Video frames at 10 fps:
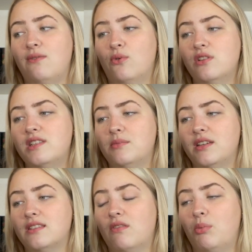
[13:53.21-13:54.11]
4
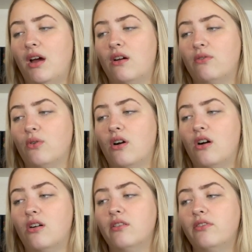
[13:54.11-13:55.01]
siblings of the powerful
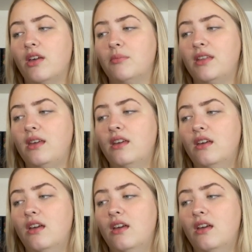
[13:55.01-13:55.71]
Kaw family